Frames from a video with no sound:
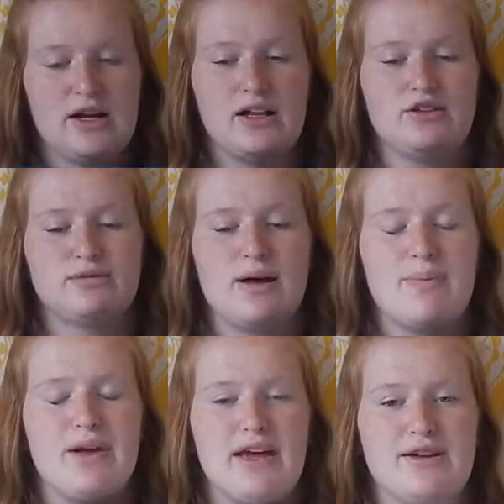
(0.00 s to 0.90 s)
close them
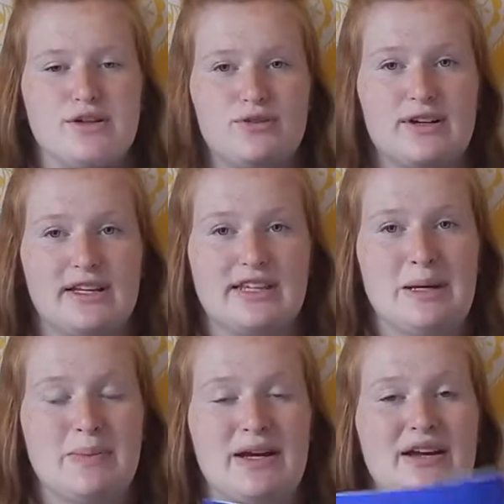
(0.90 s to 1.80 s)
up, and don't forget
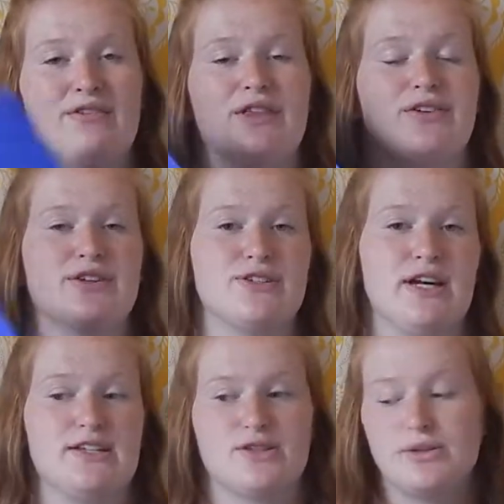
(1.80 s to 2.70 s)
them for the first 2
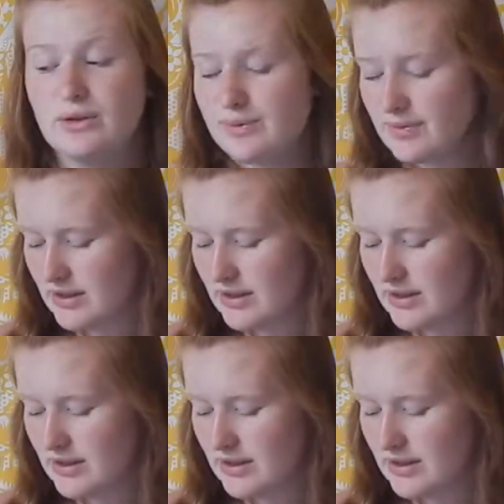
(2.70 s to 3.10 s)
days of school.